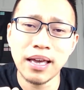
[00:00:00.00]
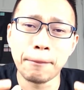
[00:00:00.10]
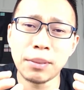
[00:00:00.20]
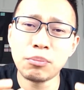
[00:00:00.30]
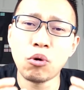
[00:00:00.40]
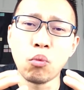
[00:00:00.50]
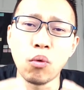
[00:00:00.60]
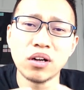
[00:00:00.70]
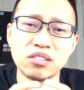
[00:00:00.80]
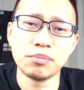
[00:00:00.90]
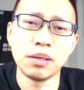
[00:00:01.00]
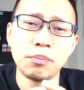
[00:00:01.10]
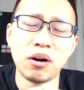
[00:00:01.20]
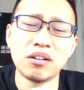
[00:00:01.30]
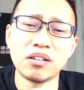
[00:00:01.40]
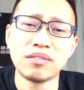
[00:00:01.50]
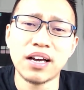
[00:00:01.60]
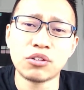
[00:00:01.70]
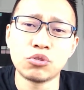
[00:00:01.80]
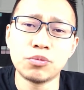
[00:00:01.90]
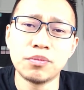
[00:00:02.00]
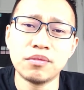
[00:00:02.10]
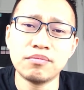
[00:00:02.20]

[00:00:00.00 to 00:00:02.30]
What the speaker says: and people want to be part of that group,